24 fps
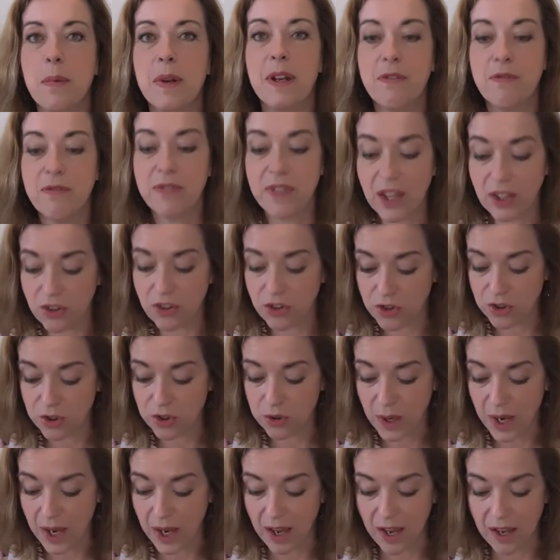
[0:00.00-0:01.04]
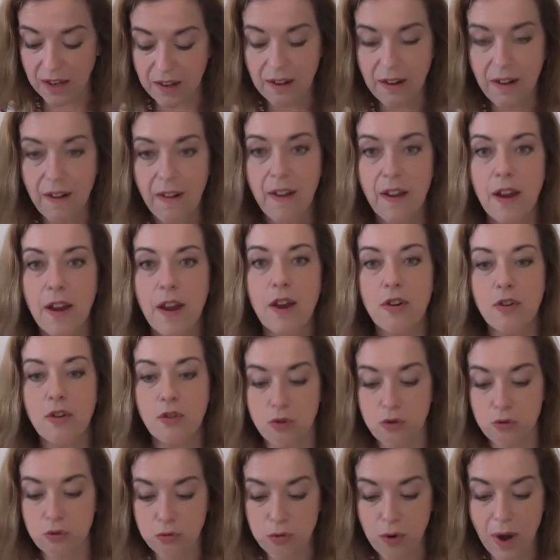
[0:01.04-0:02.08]
But if that's too hard,
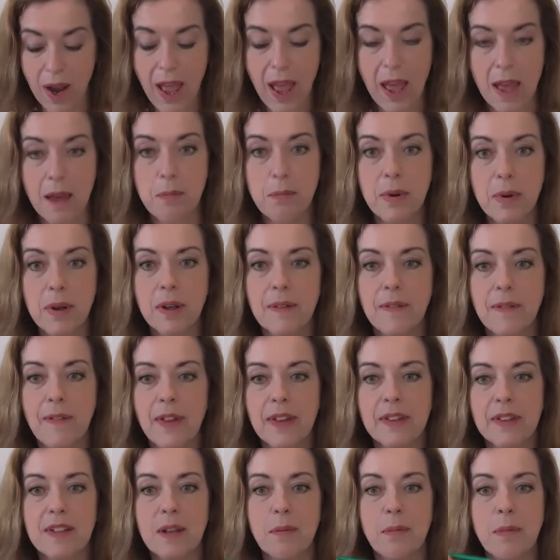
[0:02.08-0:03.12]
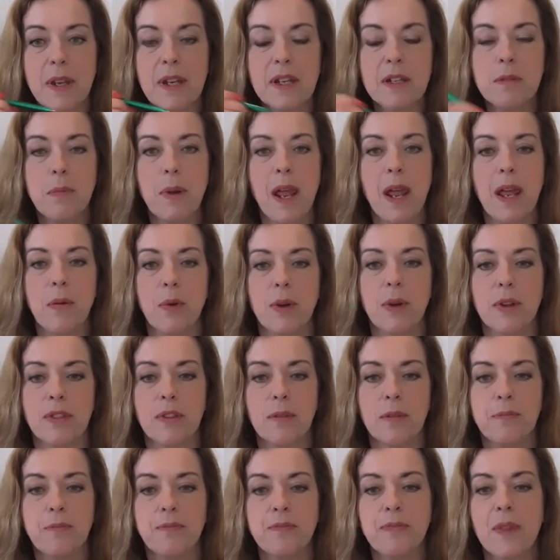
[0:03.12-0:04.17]
grab something to play
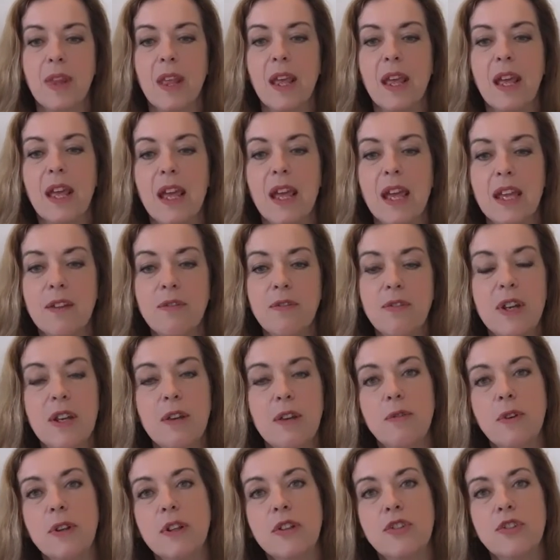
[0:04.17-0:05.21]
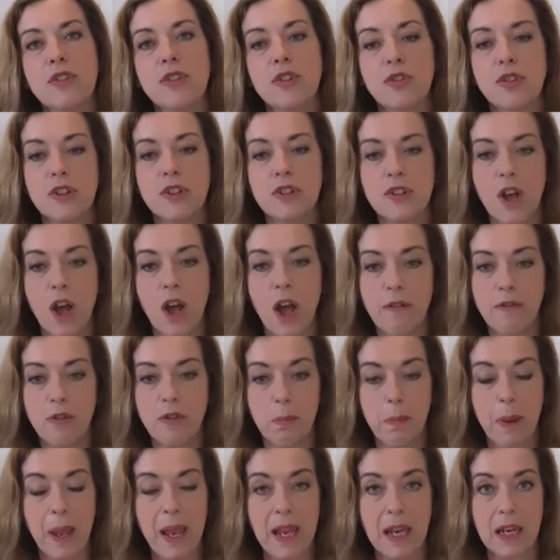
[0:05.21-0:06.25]
with. Even if it's you just have
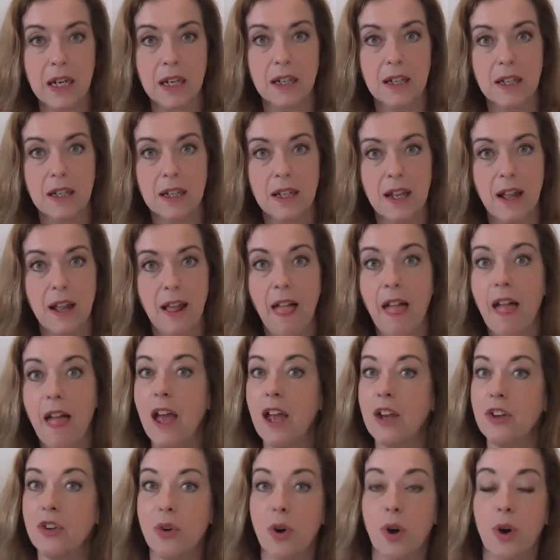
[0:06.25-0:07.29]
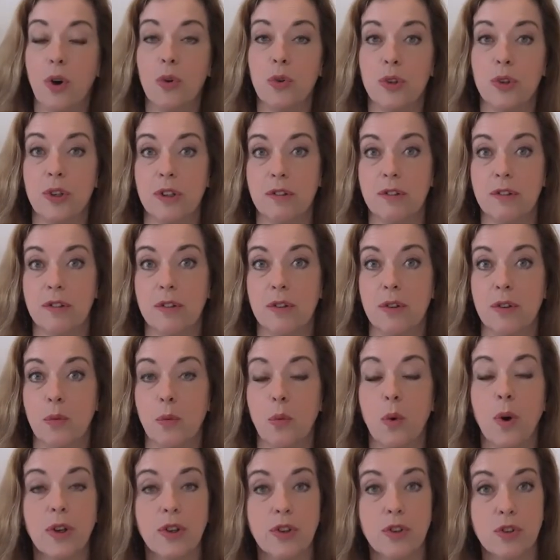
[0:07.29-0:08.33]
your pen and you hold it
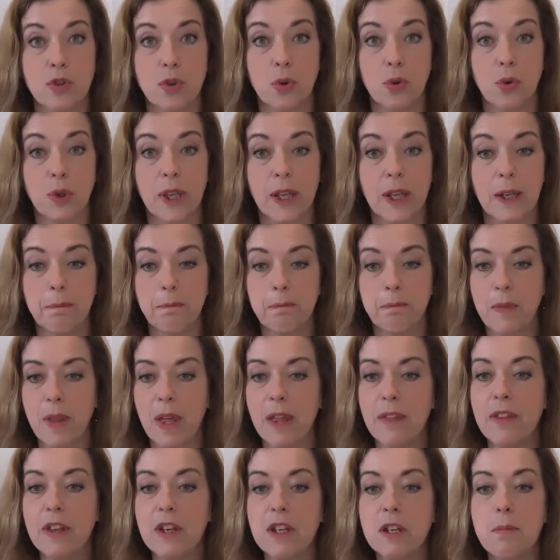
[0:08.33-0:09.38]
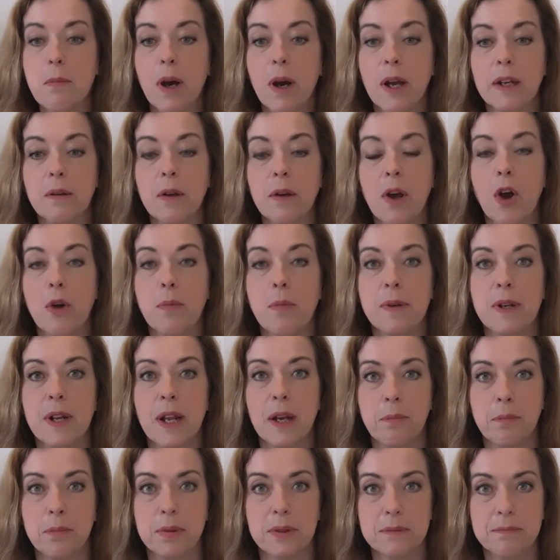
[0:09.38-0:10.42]
while you're talking, and then you might open
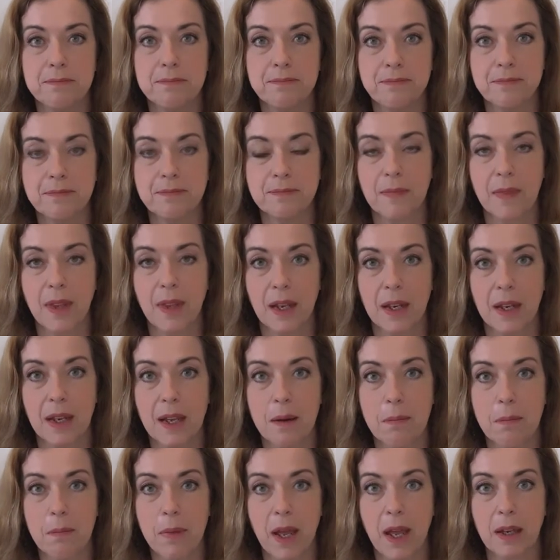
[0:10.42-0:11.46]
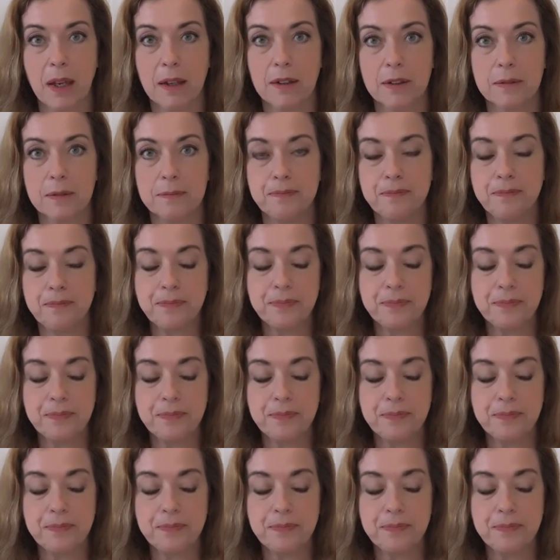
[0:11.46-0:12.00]
up and come back.